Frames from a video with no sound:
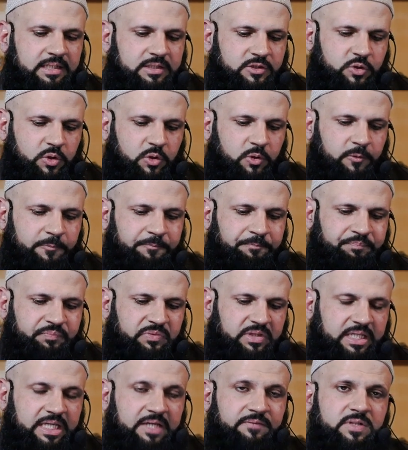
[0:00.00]
So
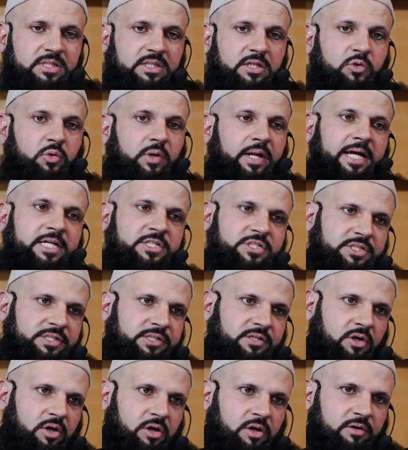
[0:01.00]
even the
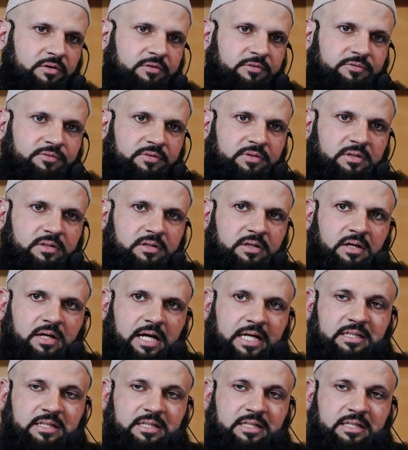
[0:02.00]
Quraysh of uh,